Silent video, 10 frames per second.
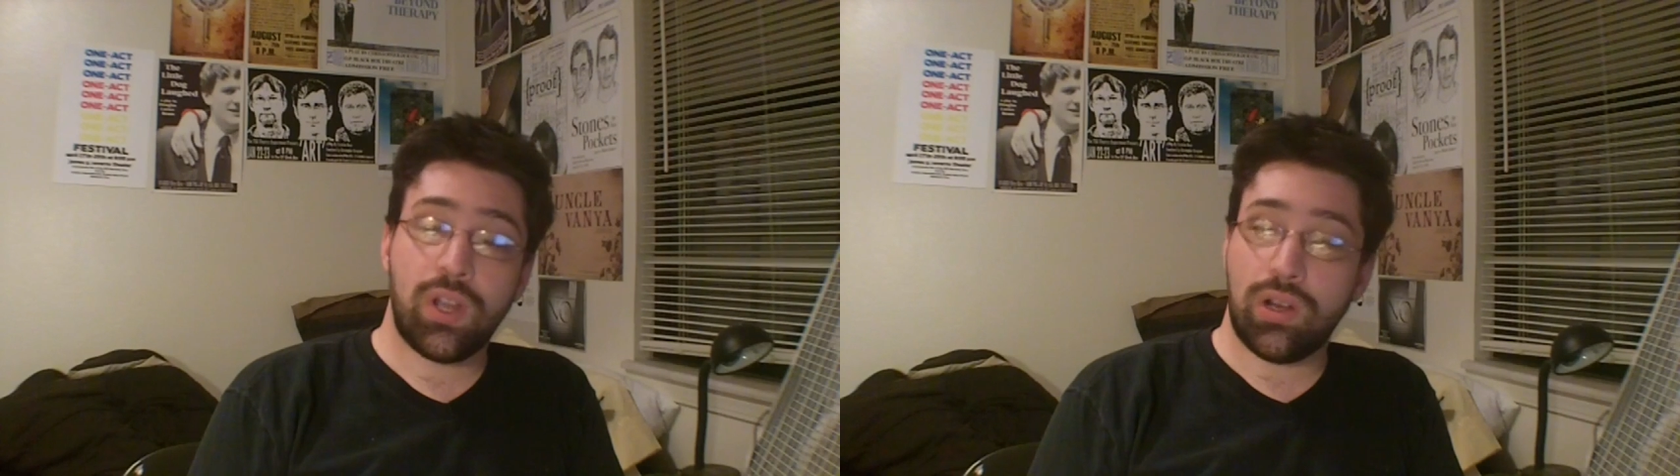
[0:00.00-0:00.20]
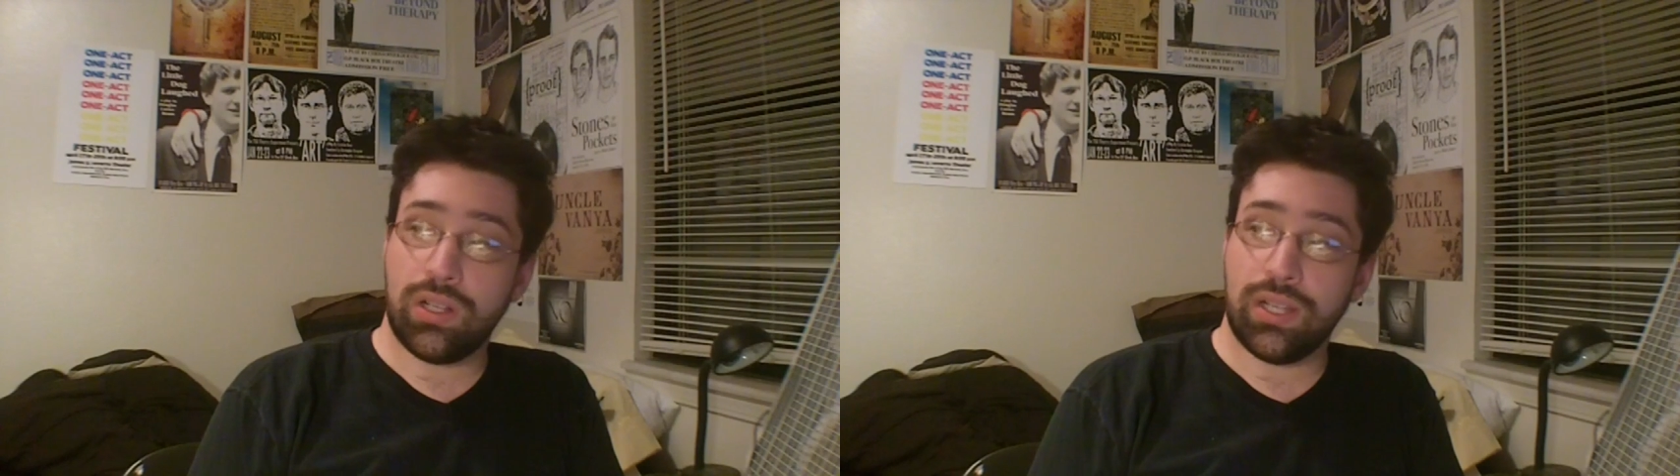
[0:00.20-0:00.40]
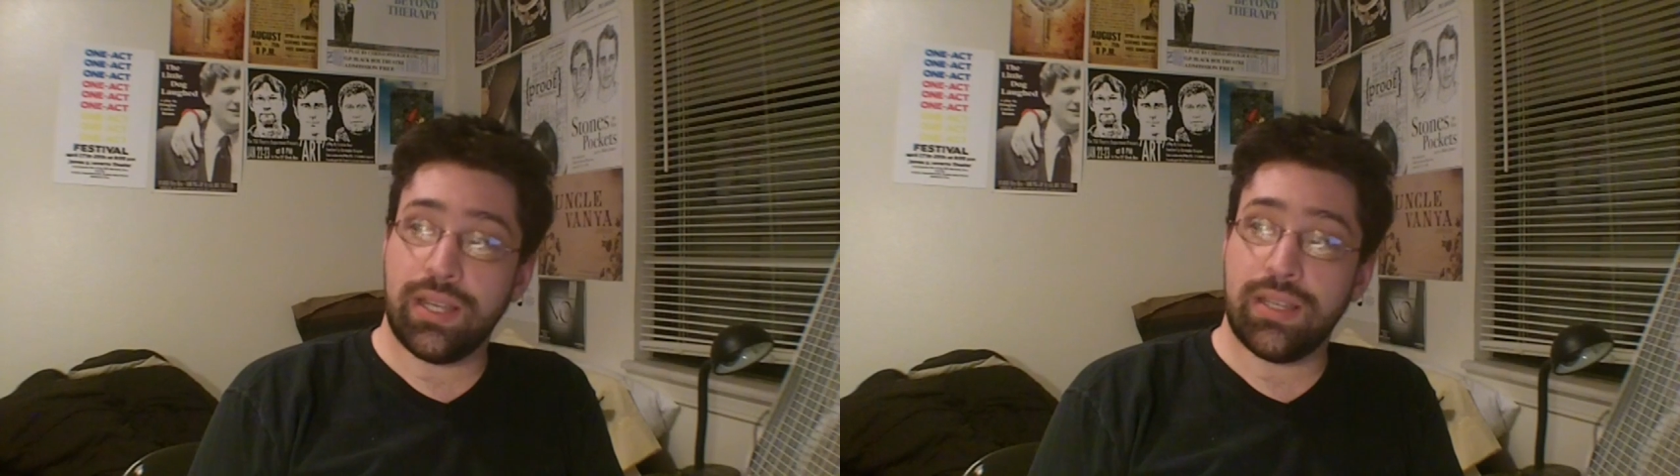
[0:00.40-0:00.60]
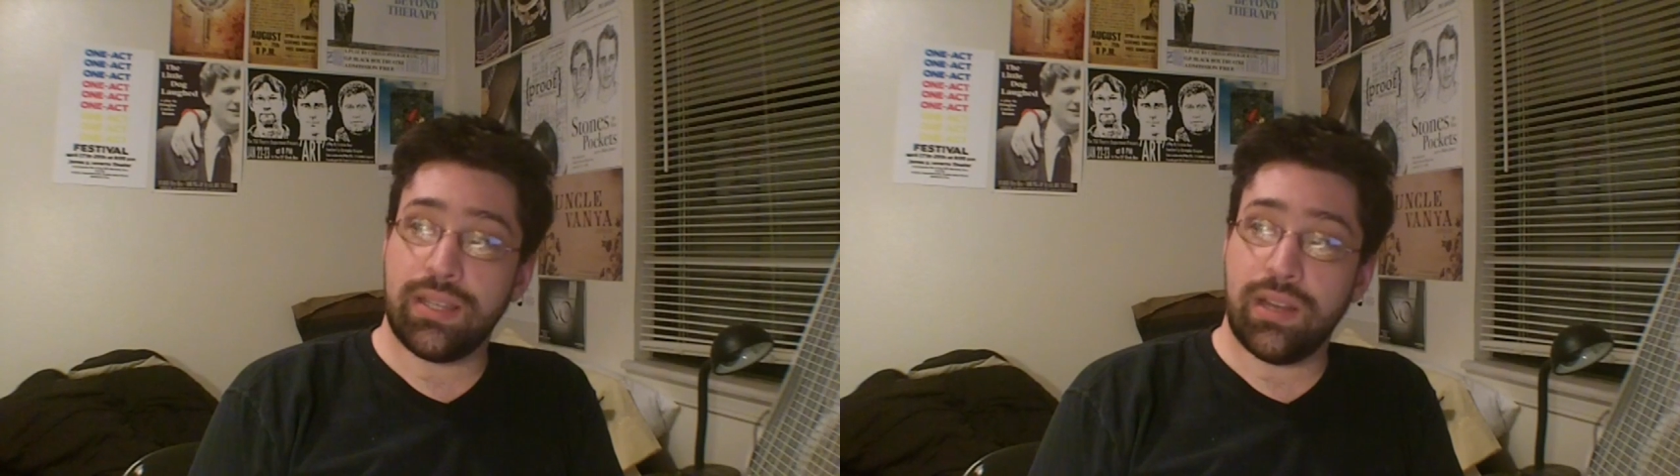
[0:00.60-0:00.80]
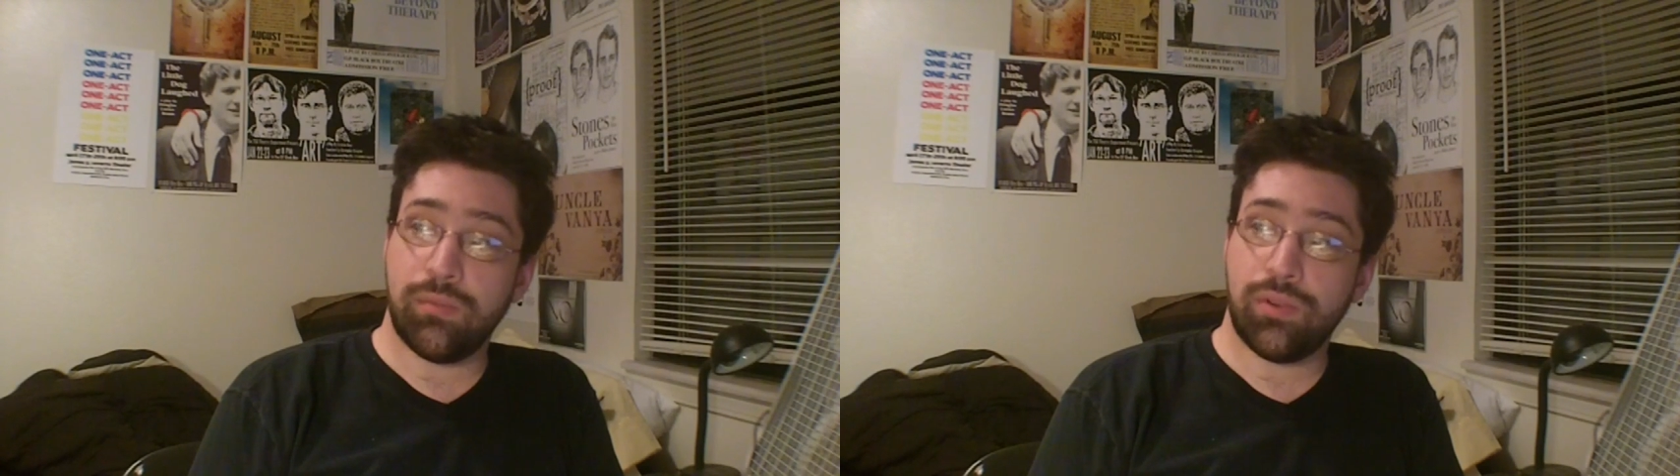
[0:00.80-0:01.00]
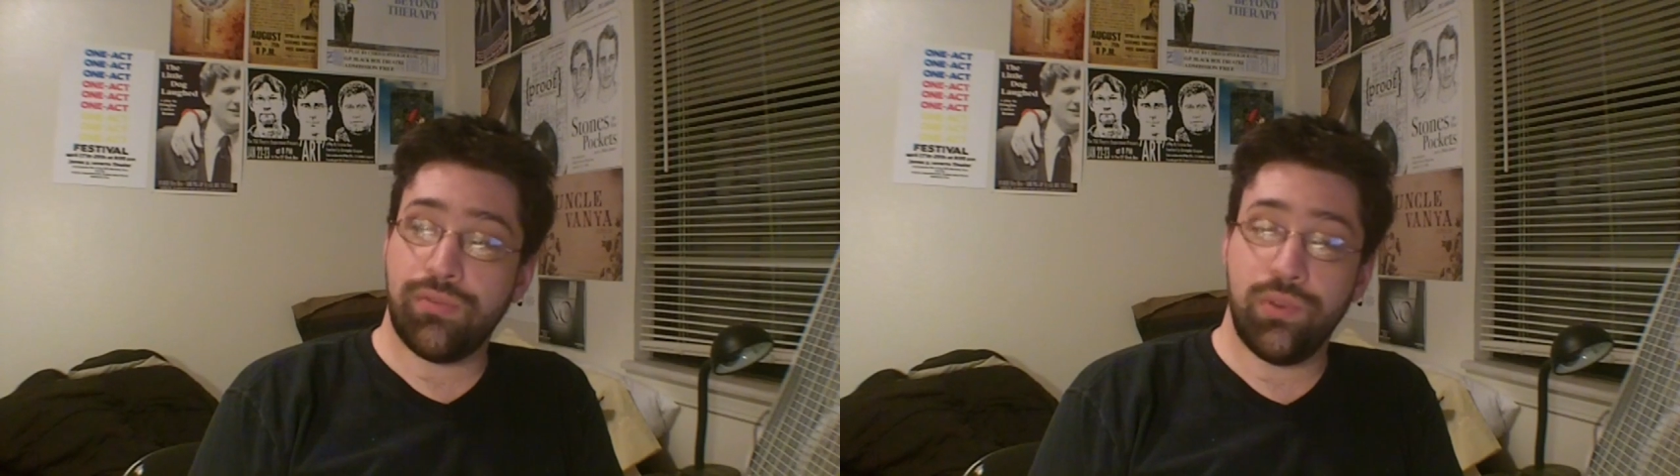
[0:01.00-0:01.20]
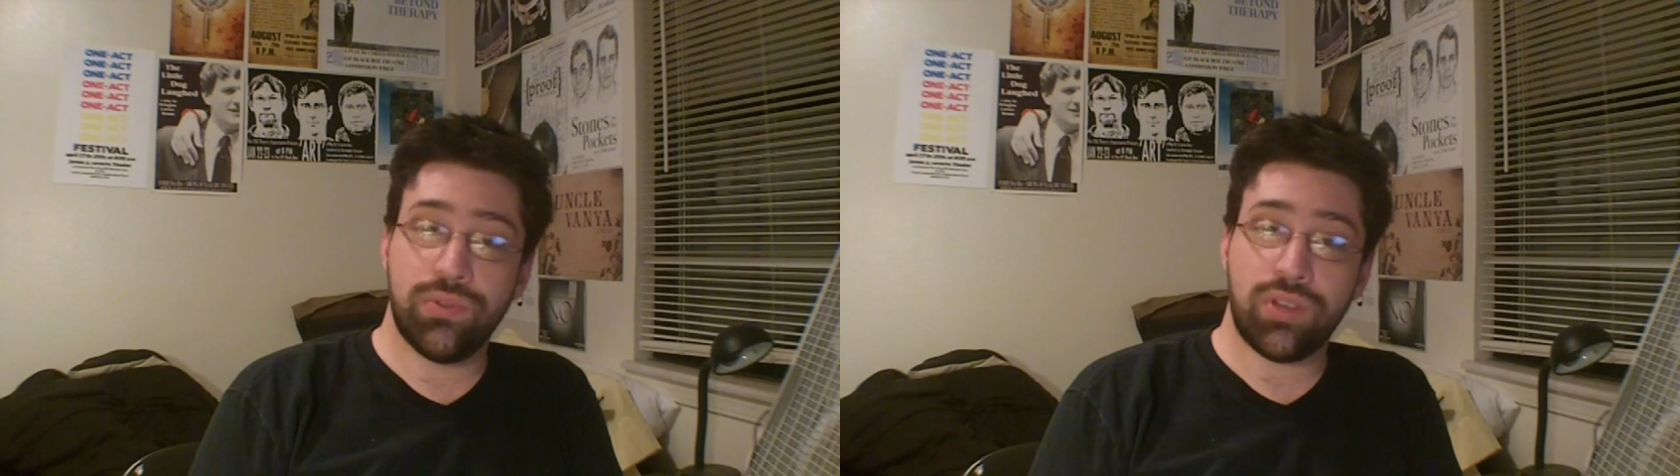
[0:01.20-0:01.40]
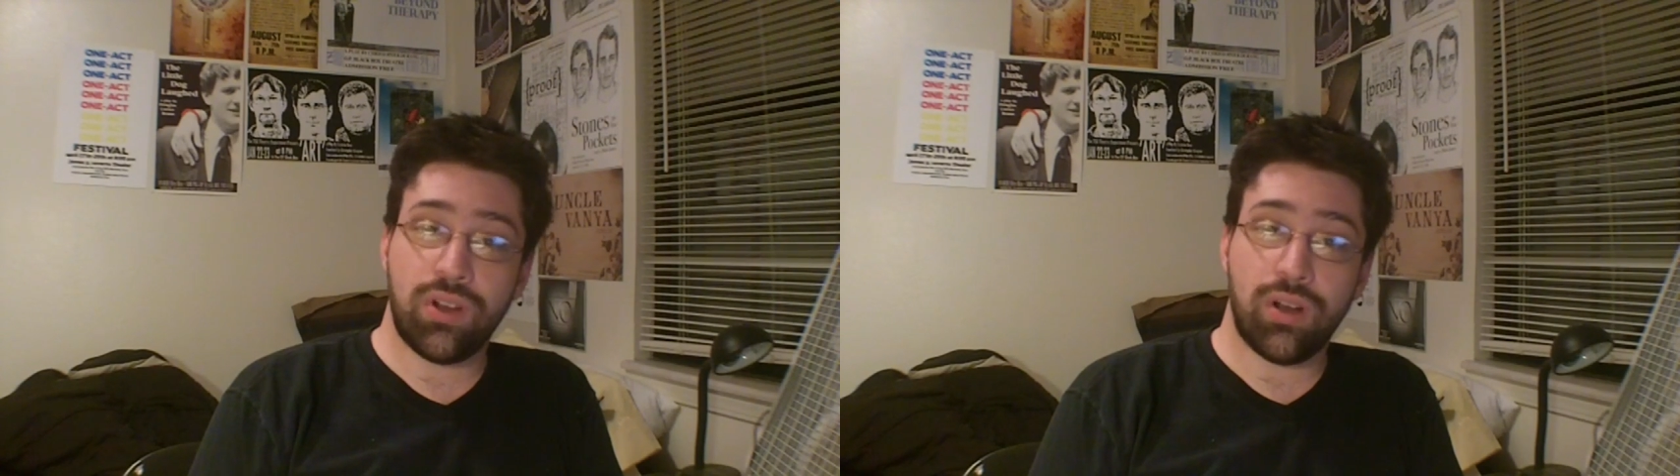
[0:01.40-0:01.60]
Currently, the number of
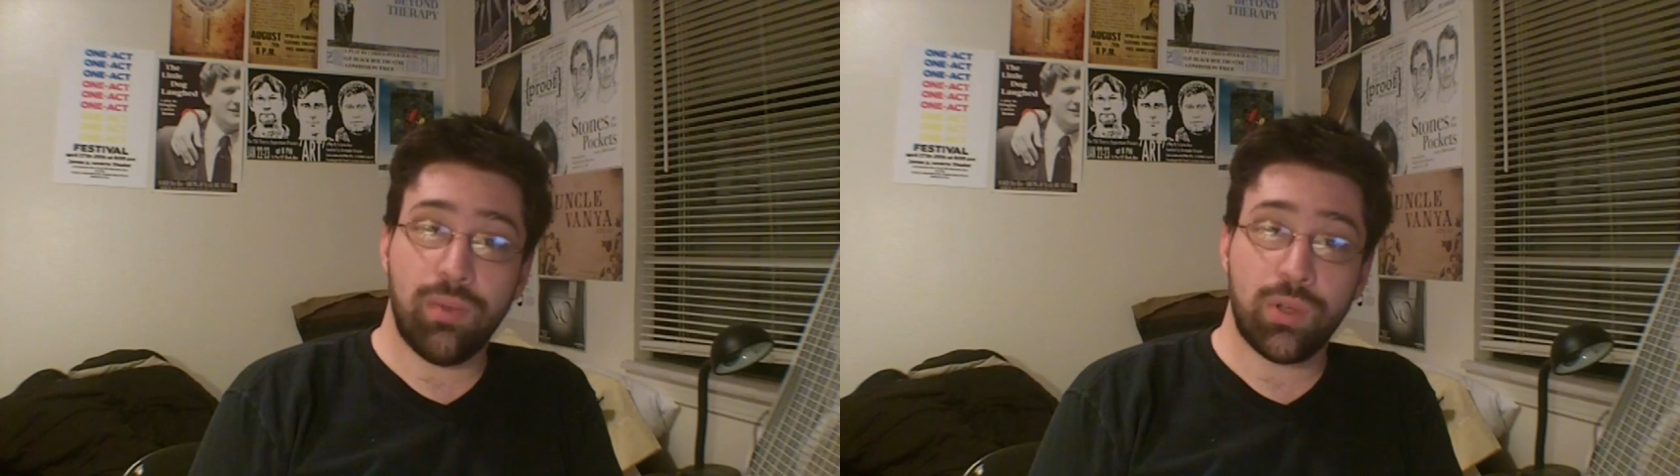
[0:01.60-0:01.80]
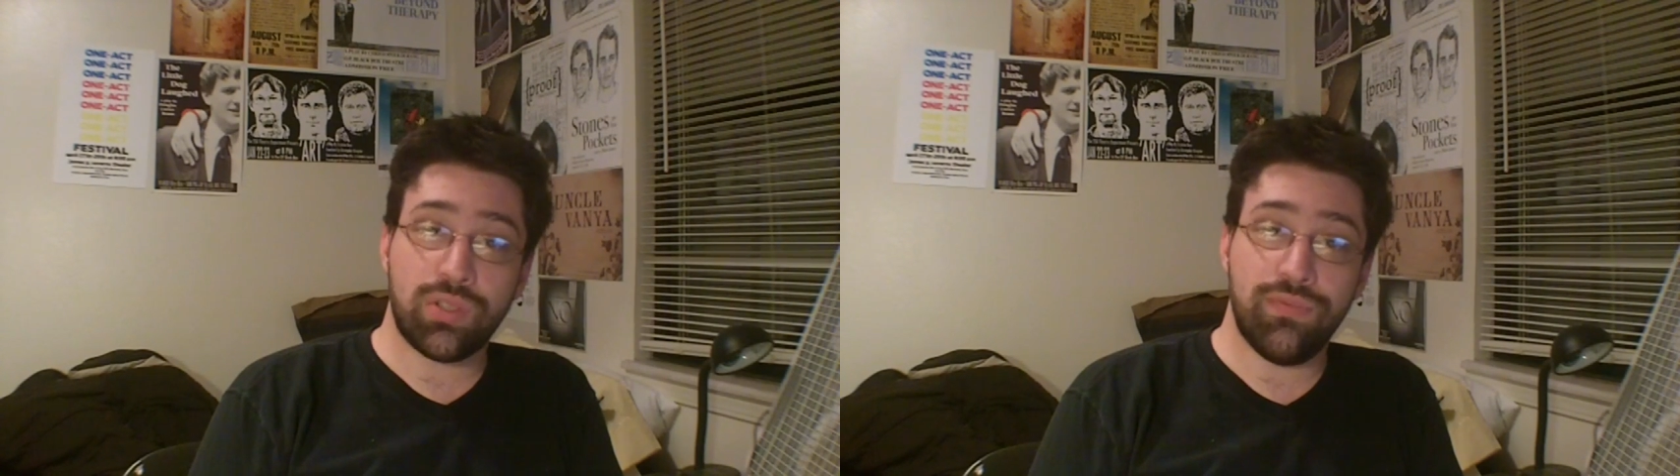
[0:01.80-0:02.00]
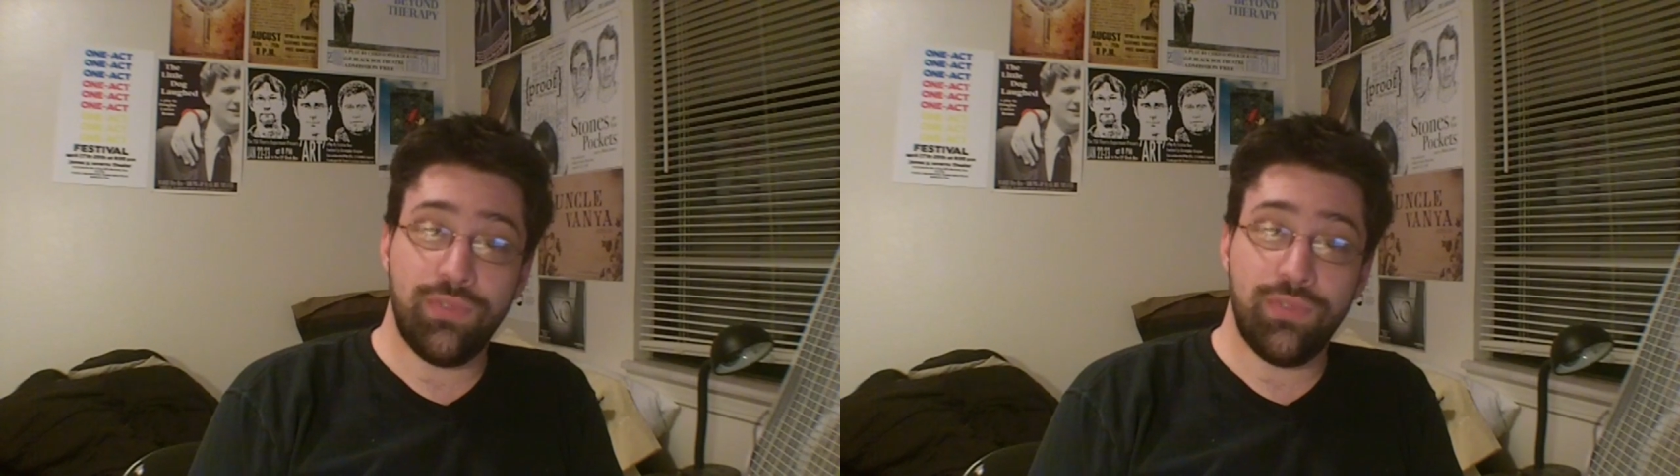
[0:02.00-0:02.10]
views on our most